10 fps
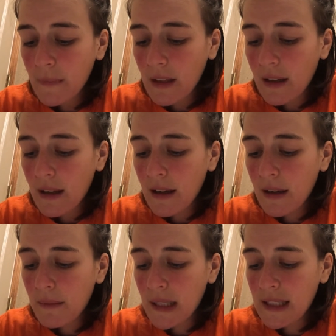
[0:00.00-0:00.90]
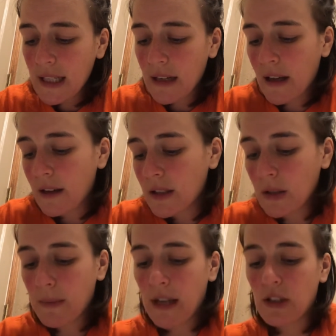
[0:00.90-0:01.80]
Let's see here, and they also
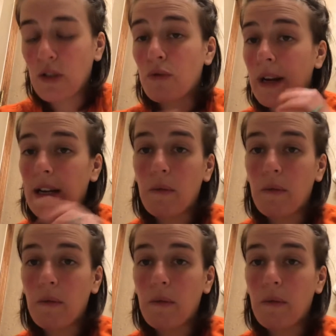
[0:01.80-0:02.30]
may just drain